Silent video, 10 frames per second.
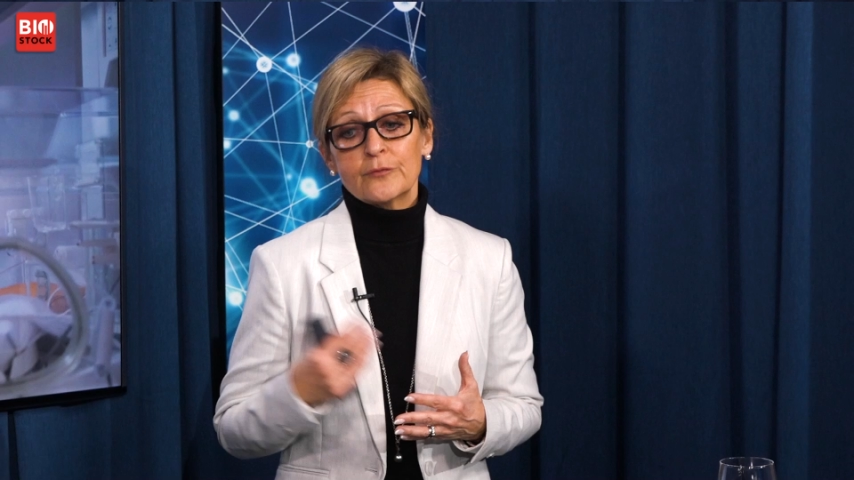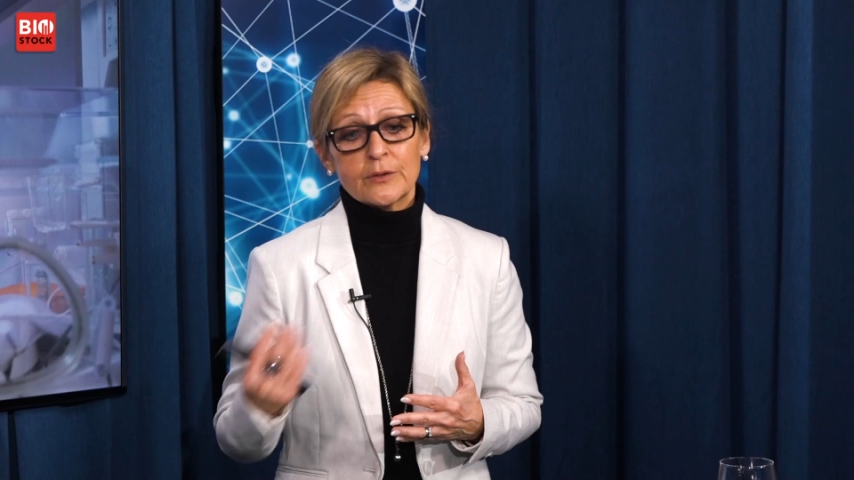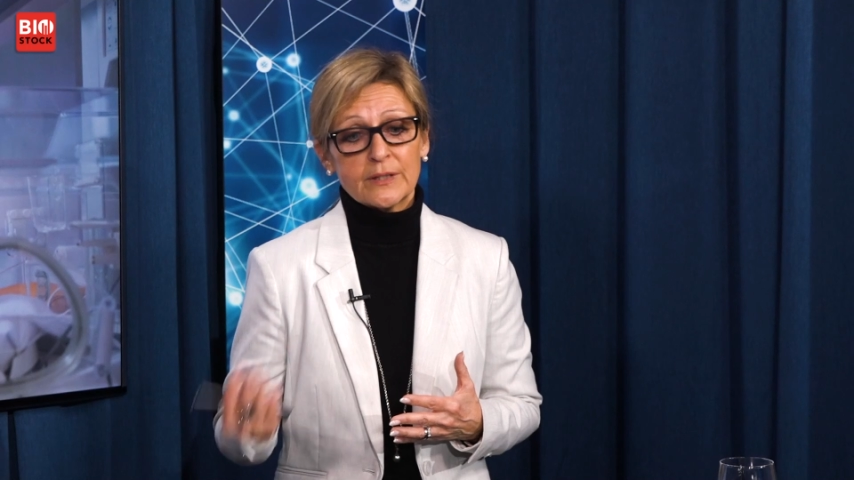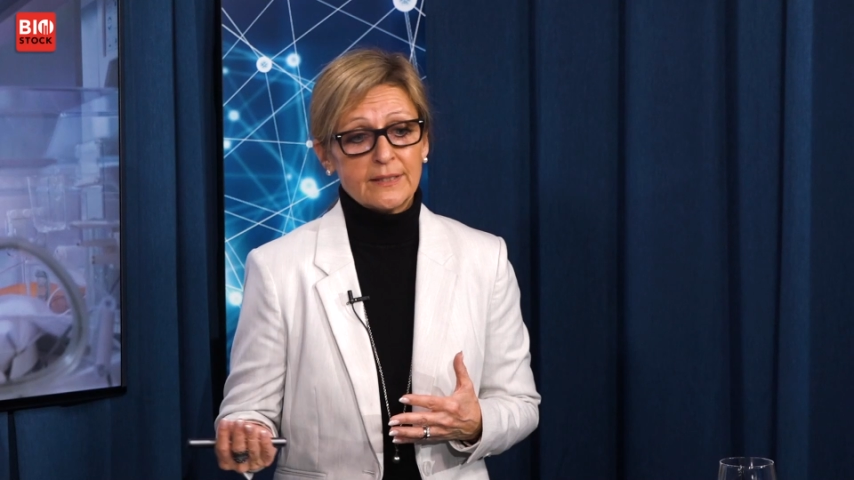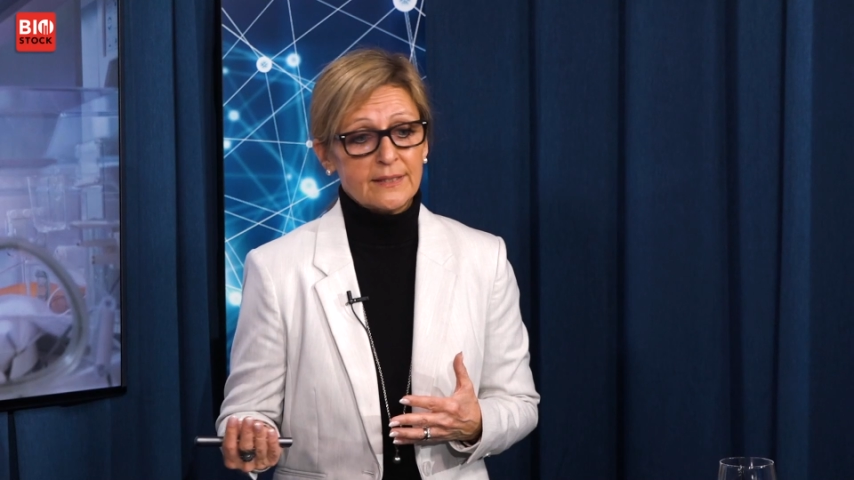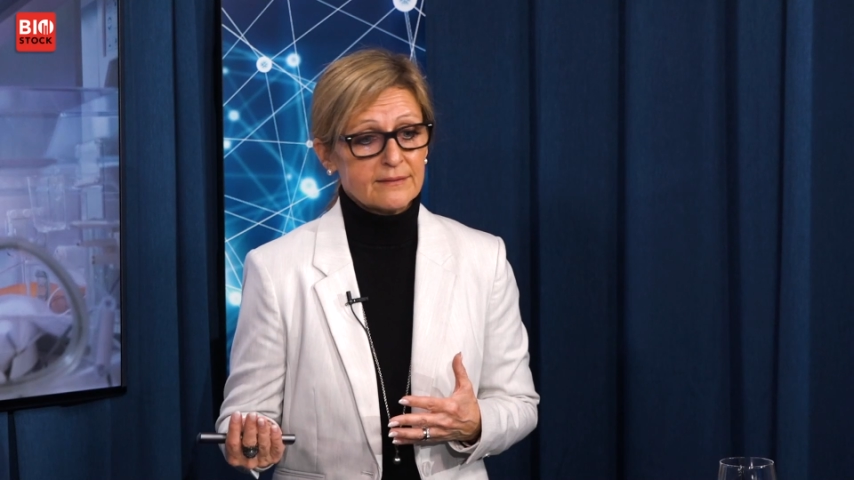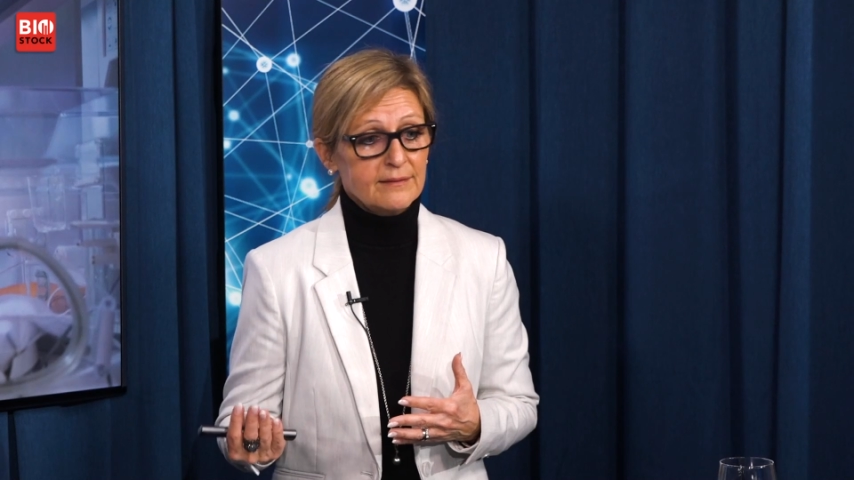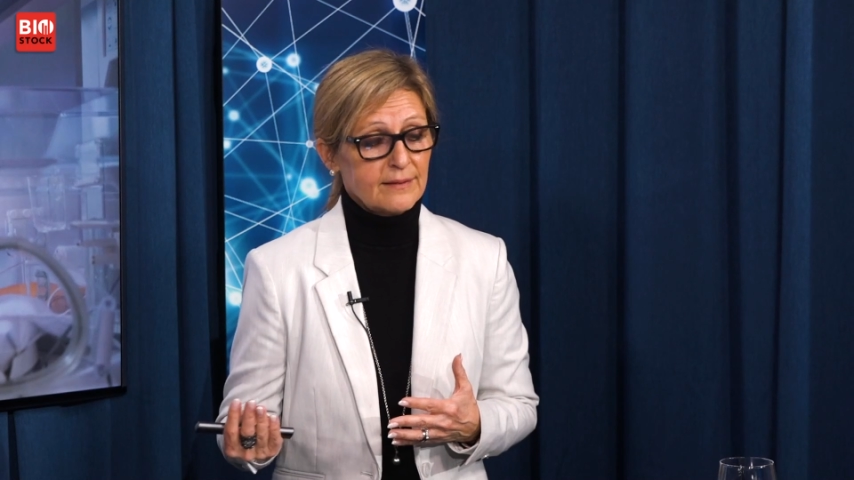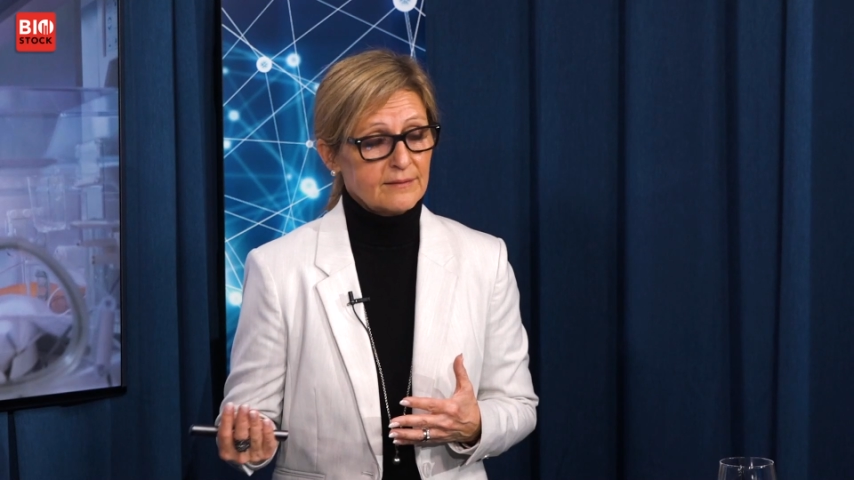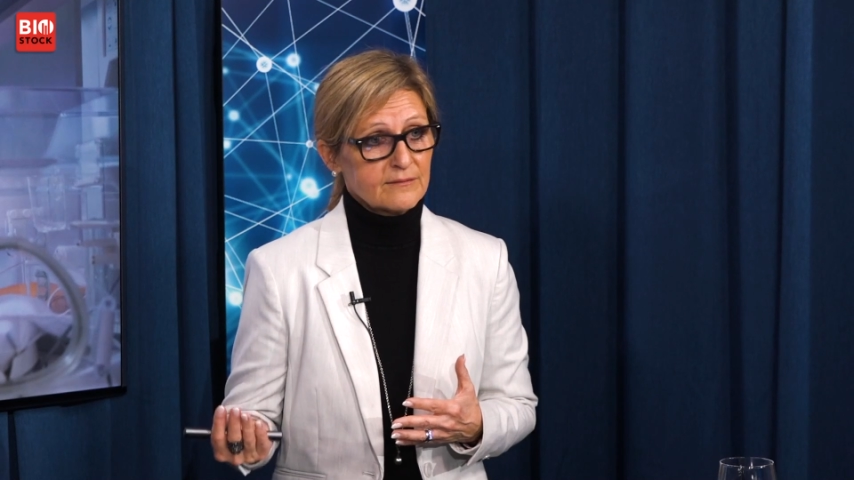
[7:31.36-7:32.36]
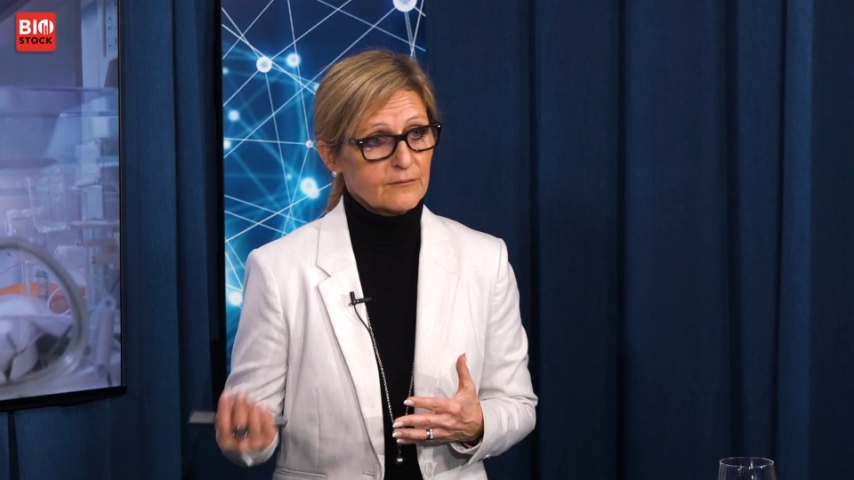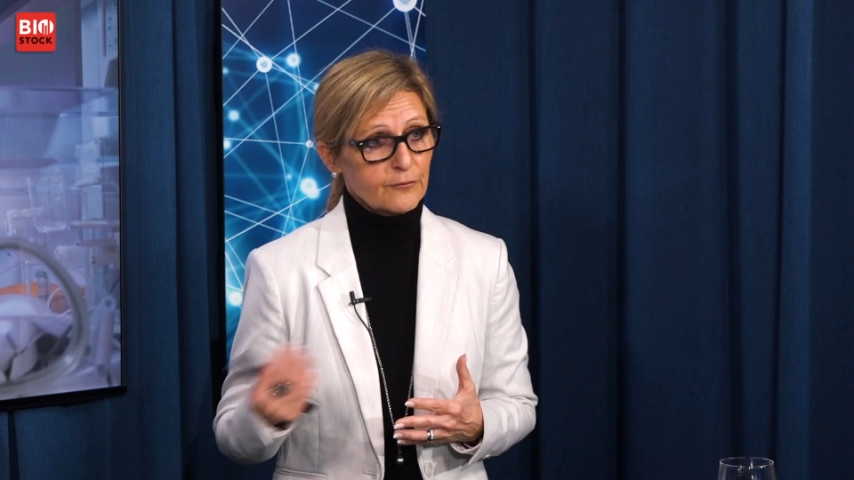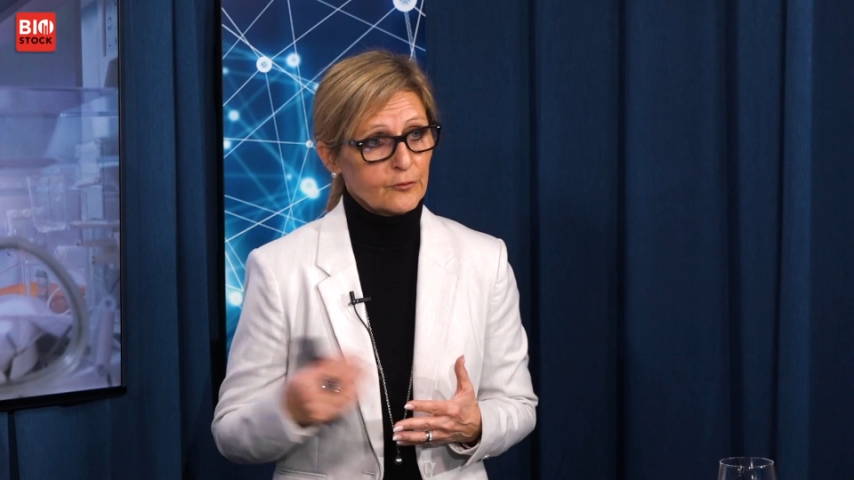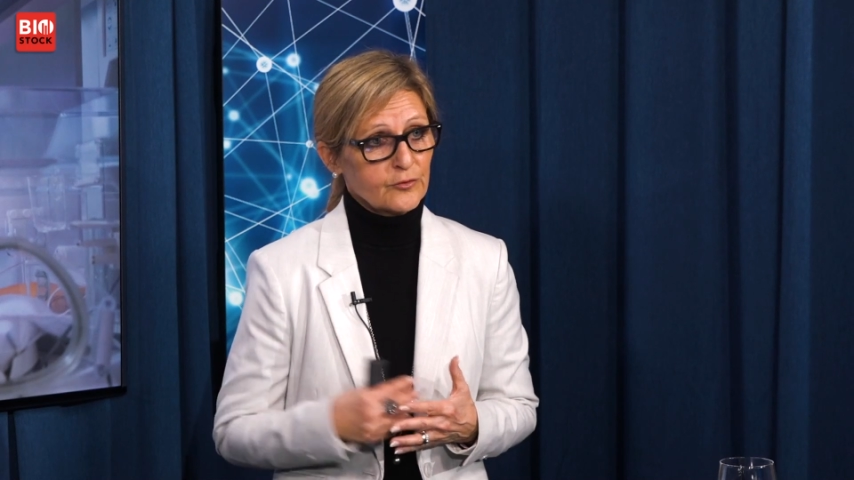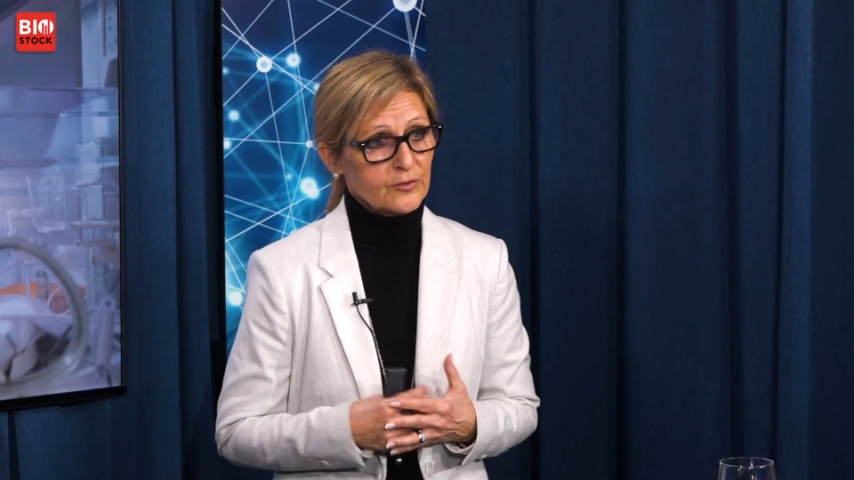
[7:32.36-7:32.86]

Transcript: all, it's the first